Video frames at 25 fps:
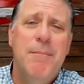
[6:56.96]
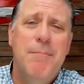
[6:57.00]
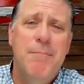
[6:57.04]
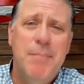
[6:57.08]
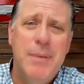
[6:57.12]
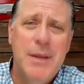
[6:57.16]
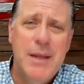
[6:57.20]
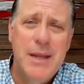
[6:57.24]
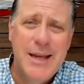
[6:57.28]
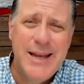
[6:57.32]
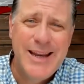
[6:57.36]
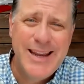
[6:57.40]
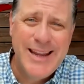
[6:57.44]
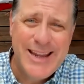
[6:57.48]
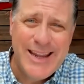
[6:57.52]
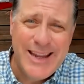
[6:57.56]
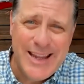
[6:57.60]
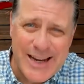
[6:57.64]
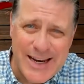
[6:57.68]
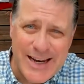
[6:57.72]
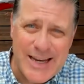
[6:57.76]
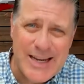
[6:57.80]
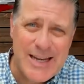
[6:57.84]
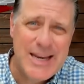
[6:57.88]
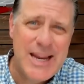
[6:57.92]
being
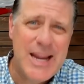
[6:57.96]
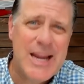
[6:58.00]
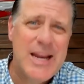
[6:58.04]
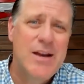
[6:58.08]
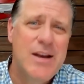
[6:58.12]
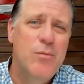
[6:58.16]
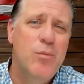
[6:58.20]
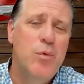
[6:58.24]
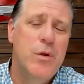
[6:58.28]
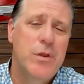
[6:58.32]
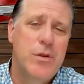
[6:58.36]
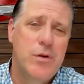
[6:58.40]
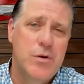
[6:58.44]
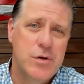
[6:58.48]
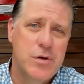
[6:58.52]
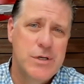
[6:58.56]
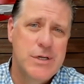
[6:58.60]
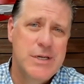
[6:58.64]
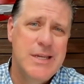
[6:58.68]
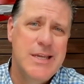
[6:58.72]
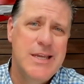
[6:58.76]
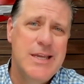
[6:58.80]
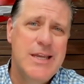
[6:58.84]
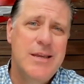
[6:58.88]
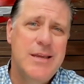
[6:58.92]
inundated with your
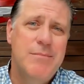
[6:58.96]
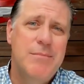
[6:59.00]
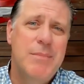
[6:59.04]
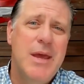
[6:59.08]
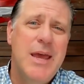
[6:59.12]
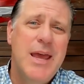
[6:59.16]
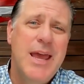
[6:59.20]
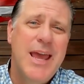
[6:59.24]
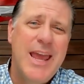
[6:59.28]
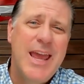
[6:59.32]
team,